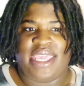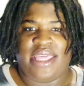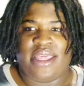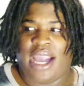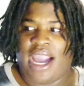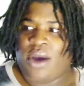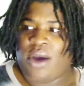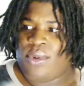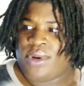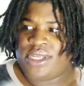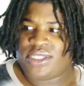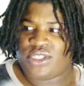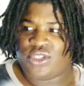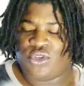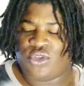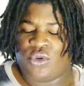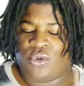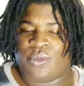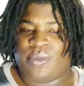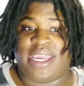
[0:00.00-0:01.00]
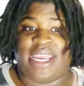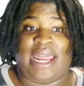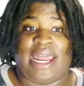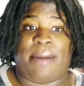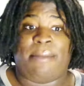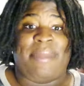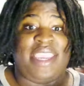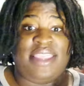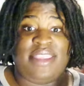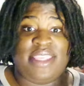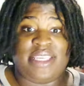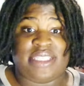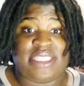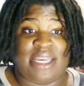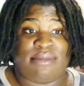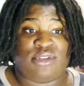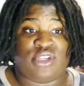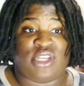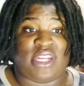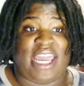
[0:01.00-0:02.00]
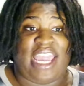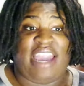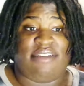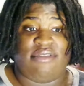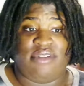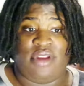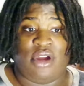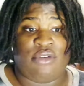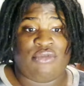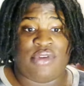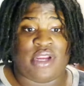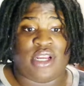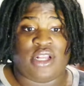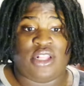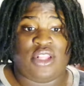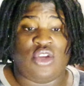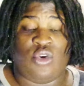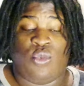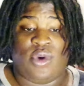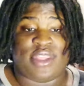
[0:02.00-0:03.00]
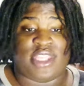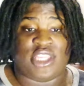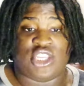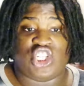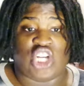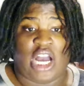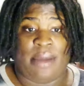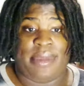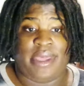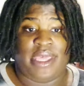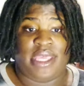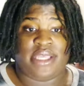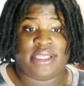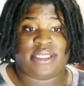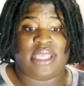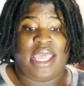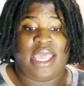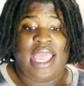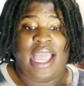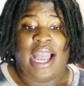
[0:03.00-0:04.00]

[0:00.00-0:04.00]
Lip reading: I would assume, and I'm making the assumption, I have no freaking clue what the job is.